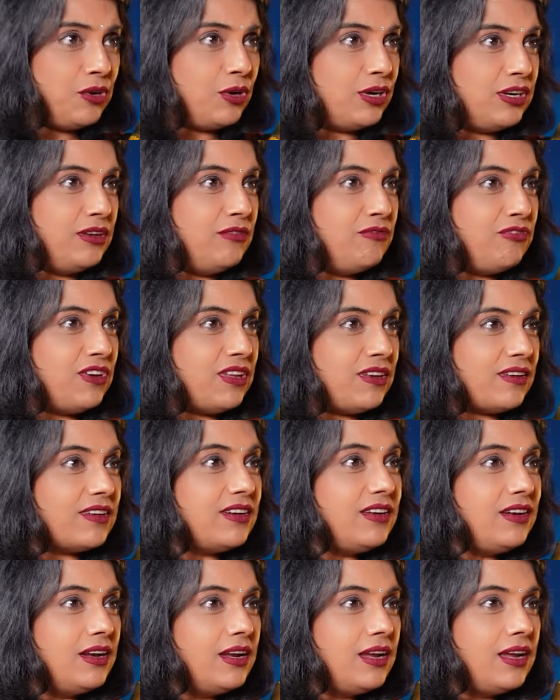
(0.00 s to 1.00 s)
not inferior.
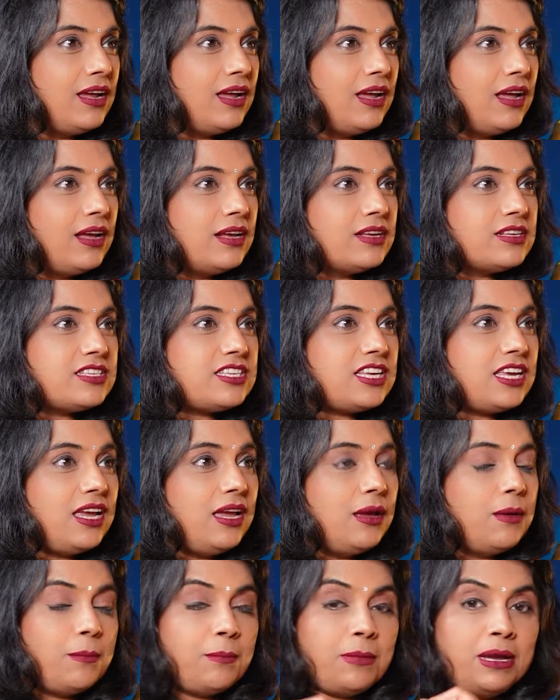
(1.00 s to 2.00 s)

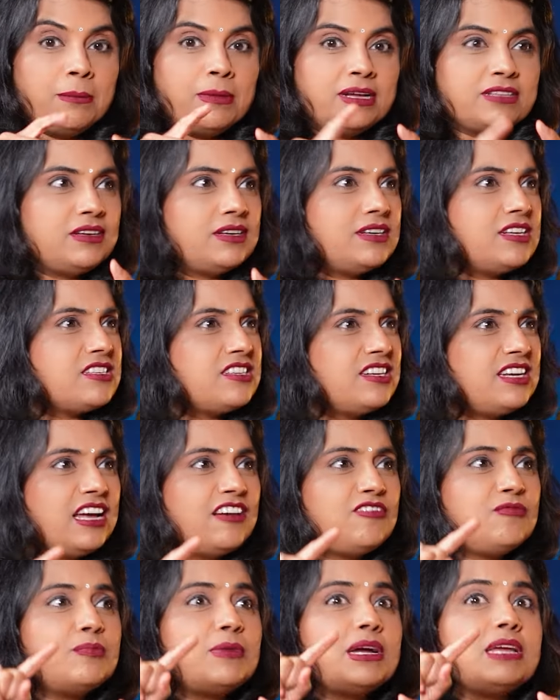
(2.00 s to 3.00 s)
See, my mother doesn't
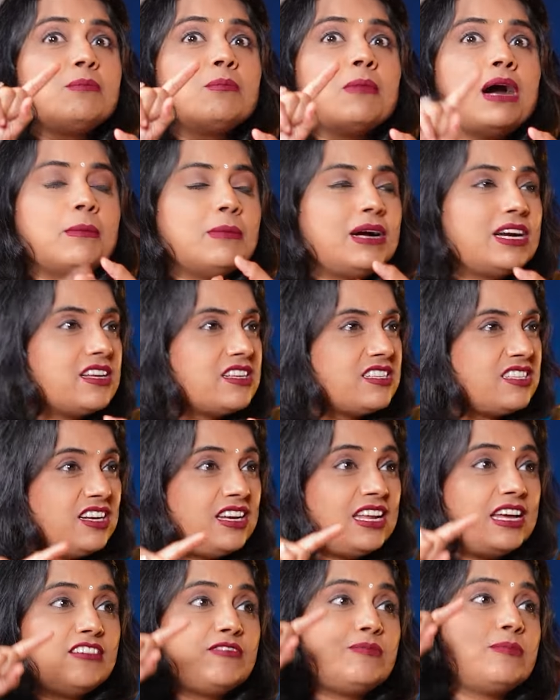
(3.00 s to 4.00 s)
have, my mama doesn't
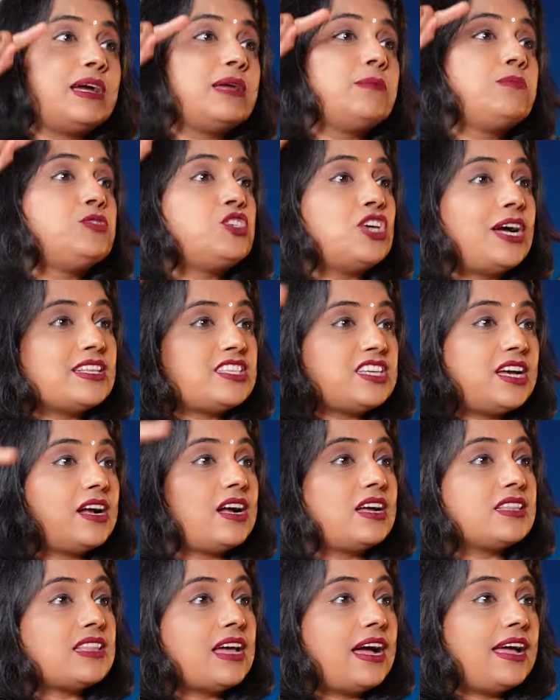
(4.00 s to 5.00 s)
have, my chacha
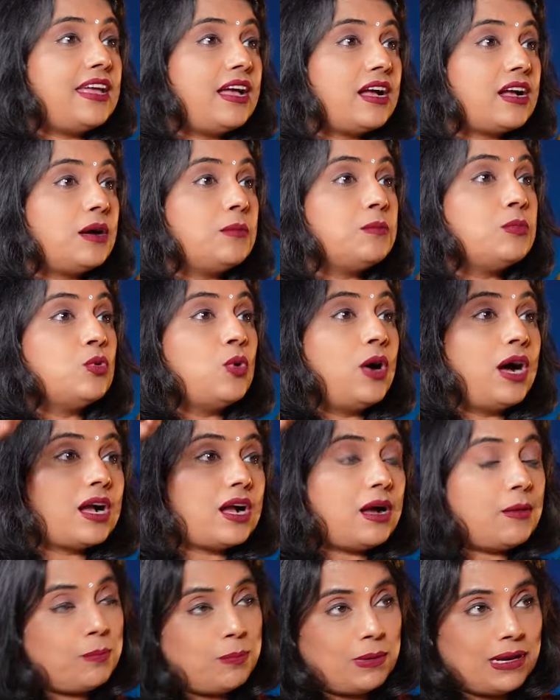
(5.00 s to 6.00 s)
ka, taya ka, bua
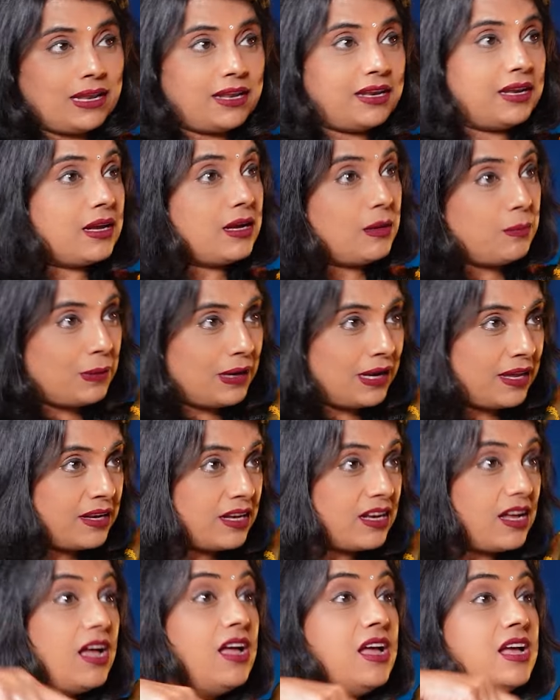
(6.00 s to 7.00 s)
ka,
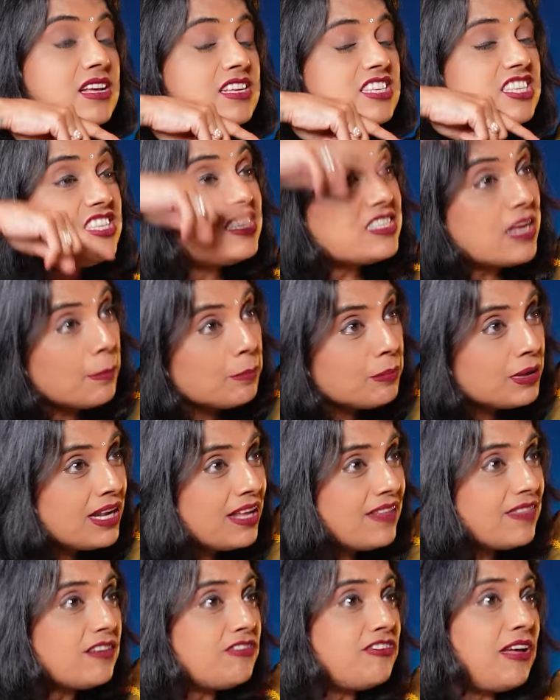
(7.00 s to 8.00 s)
palana ka, somebody
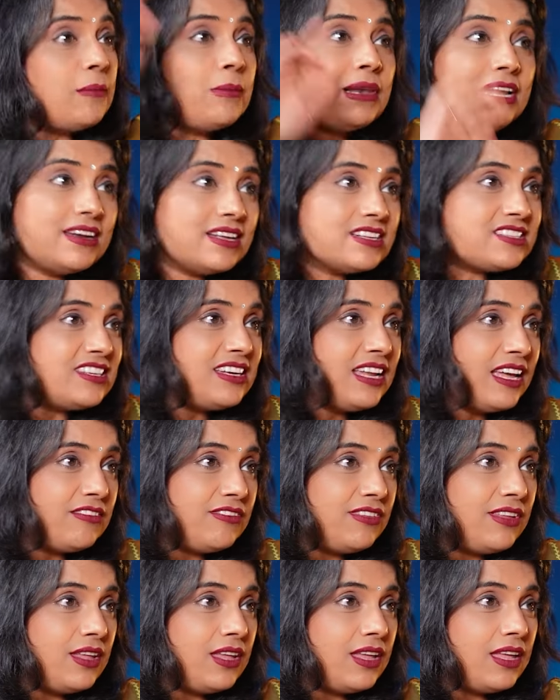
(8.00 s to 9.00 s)
in the family doesn't have.
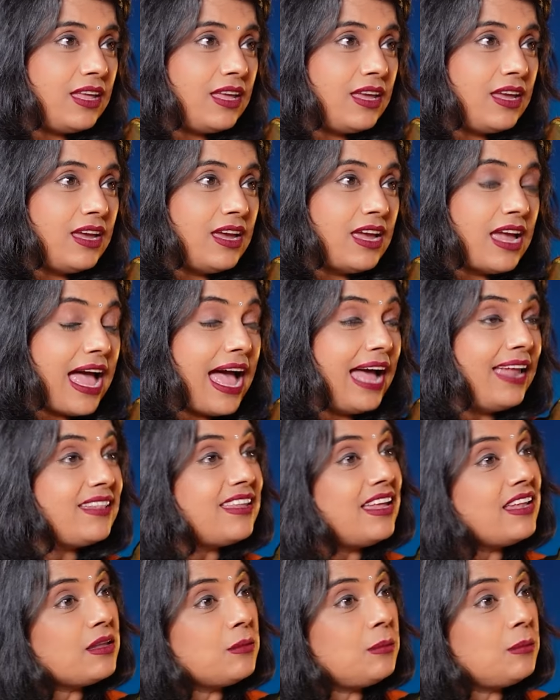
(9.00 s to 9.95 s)
And then